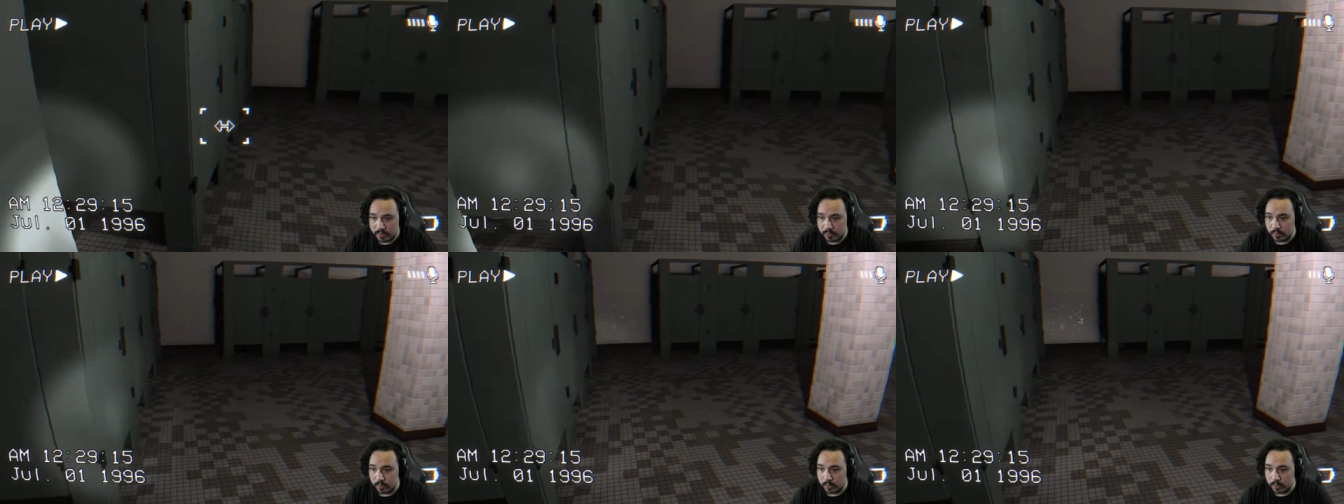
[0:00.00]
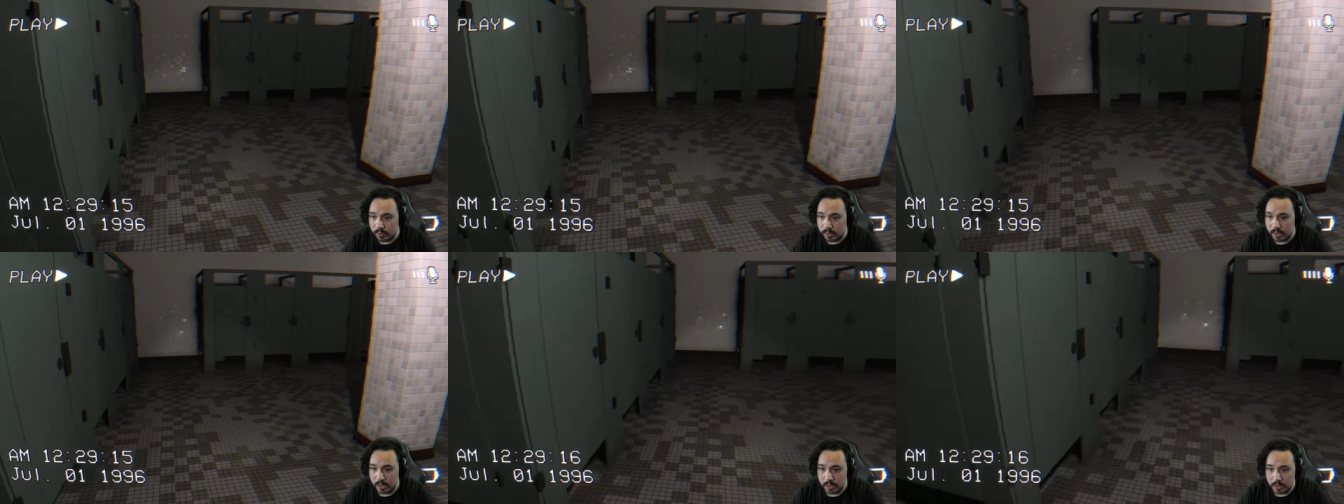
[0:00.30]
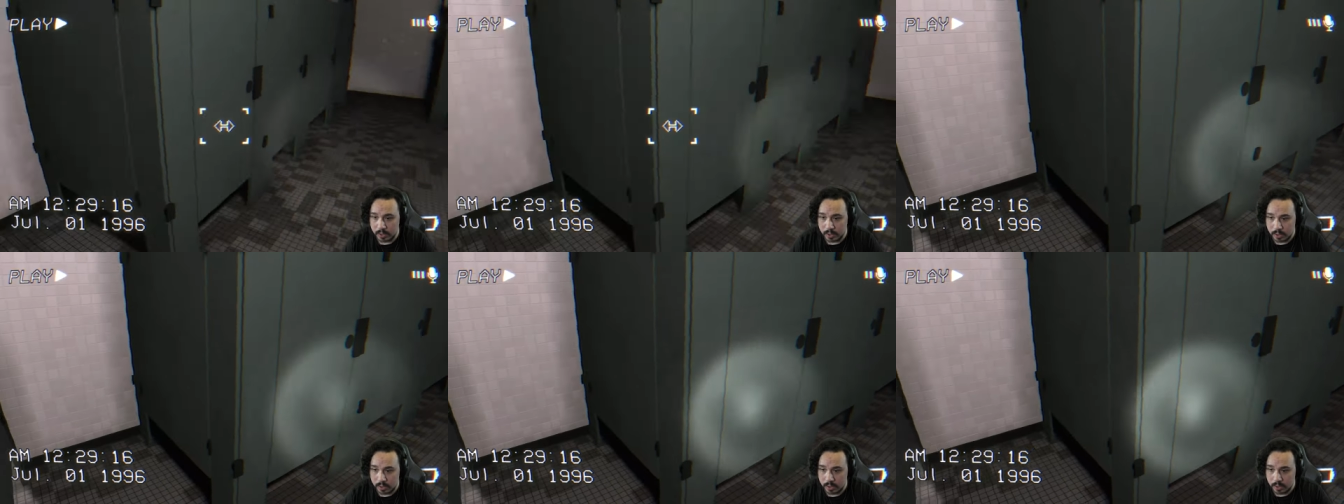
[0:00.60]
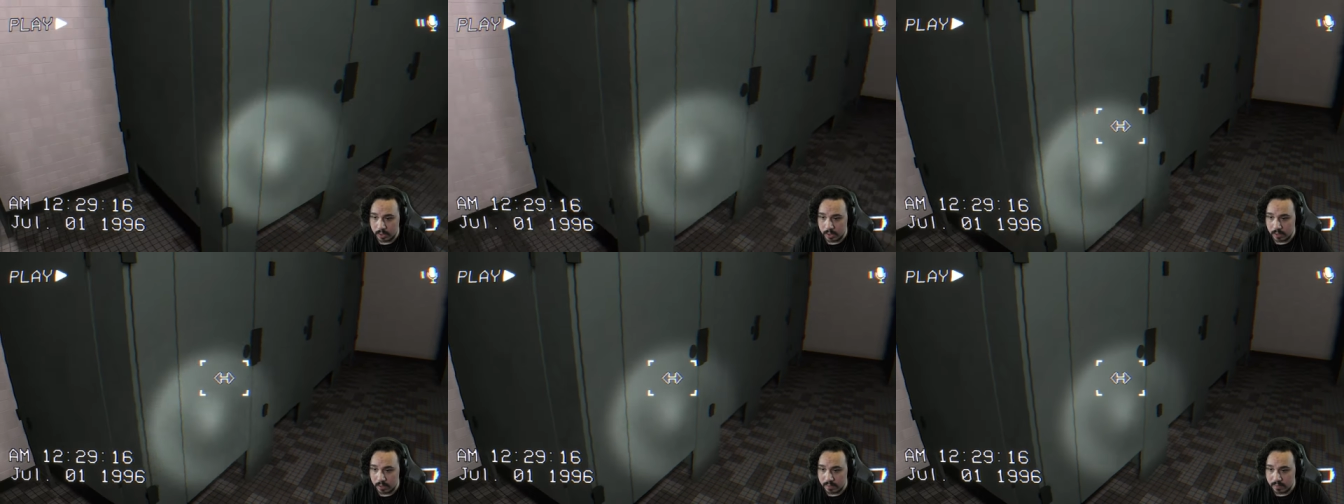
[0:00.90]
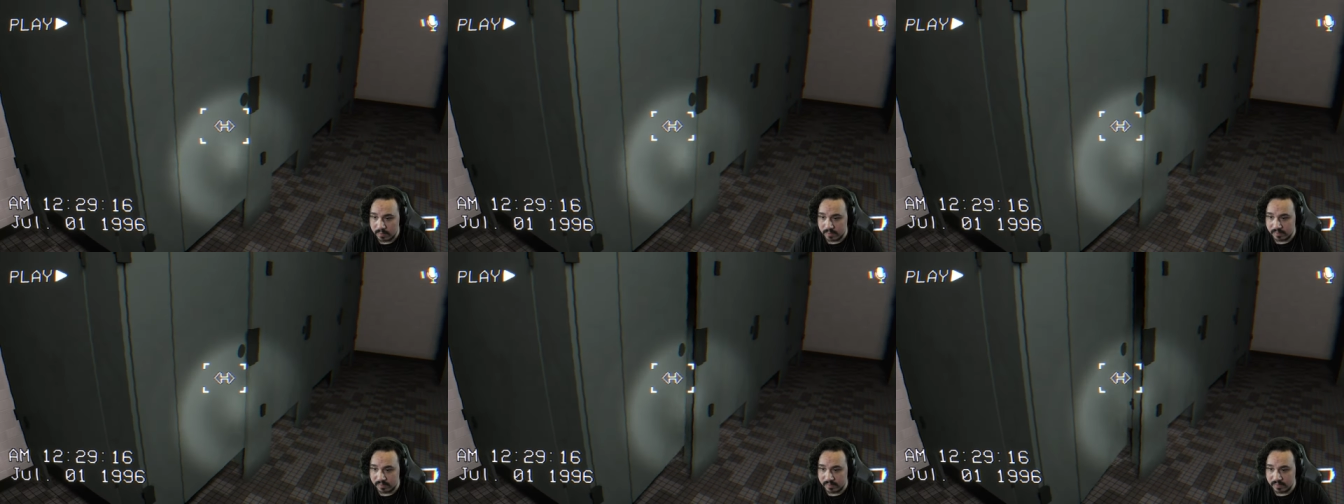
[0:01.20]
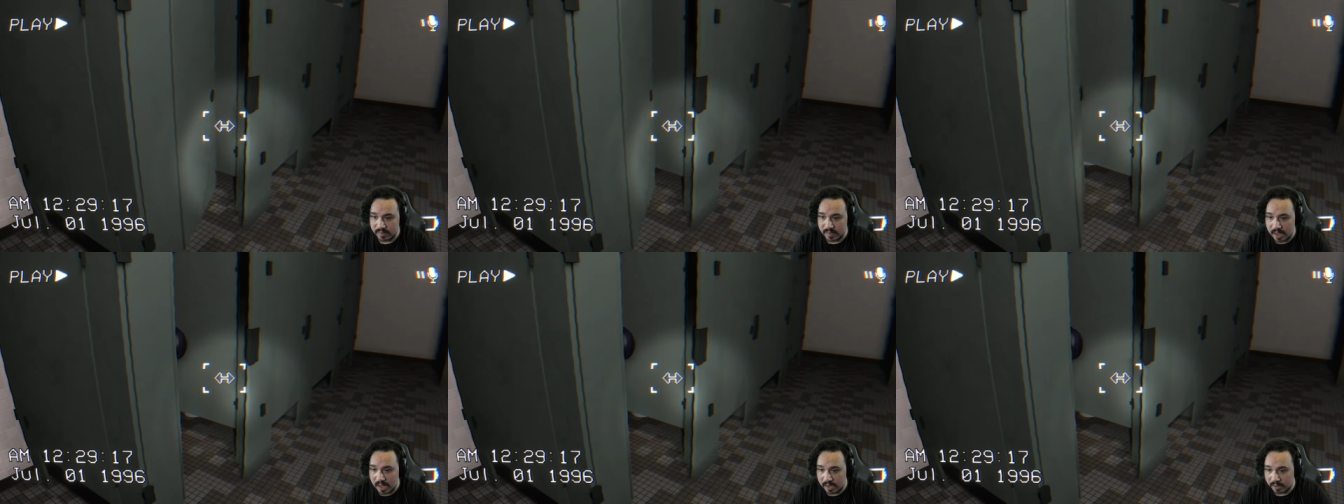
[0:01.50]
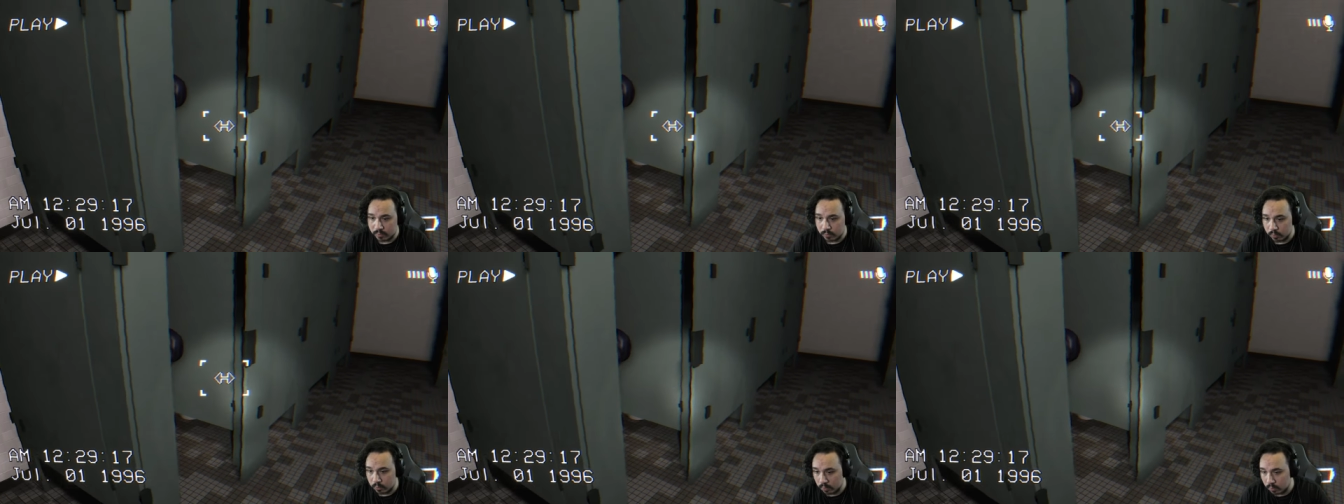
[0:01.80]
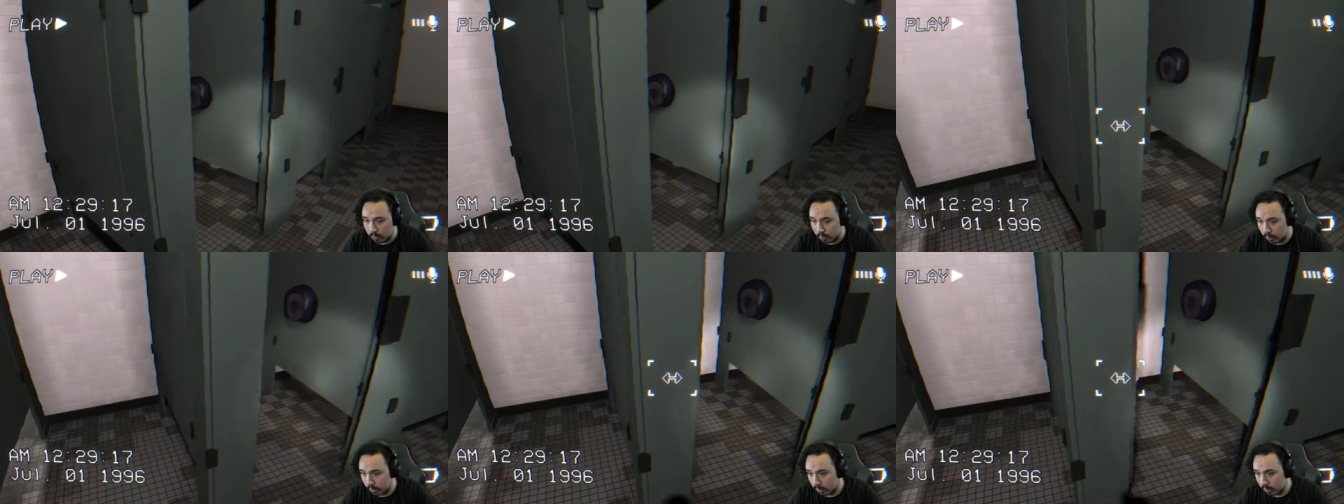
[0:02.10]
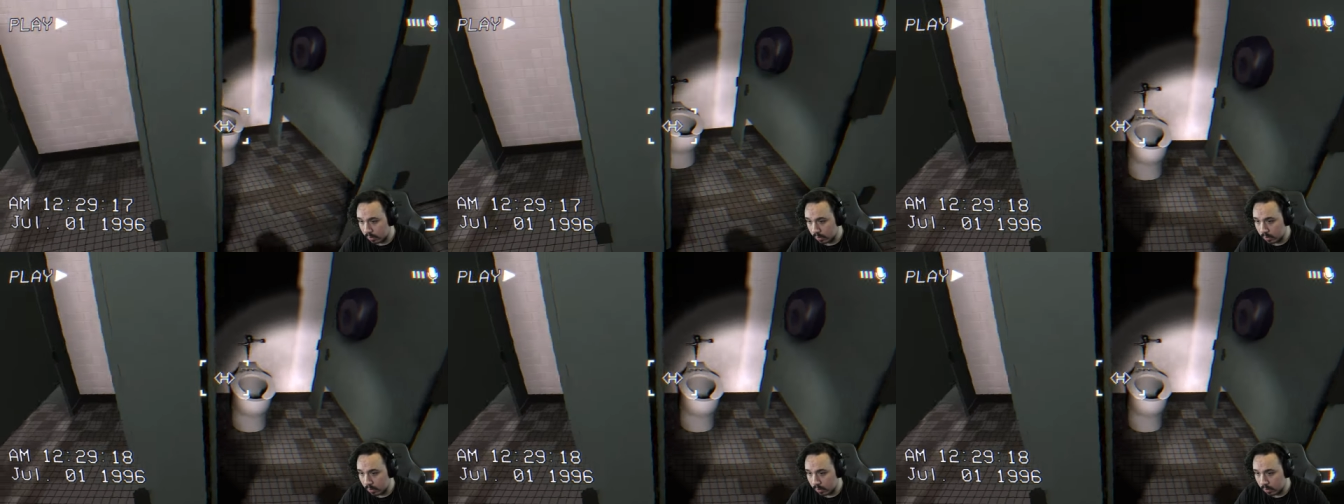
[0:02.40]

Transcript: dude. This is not cool.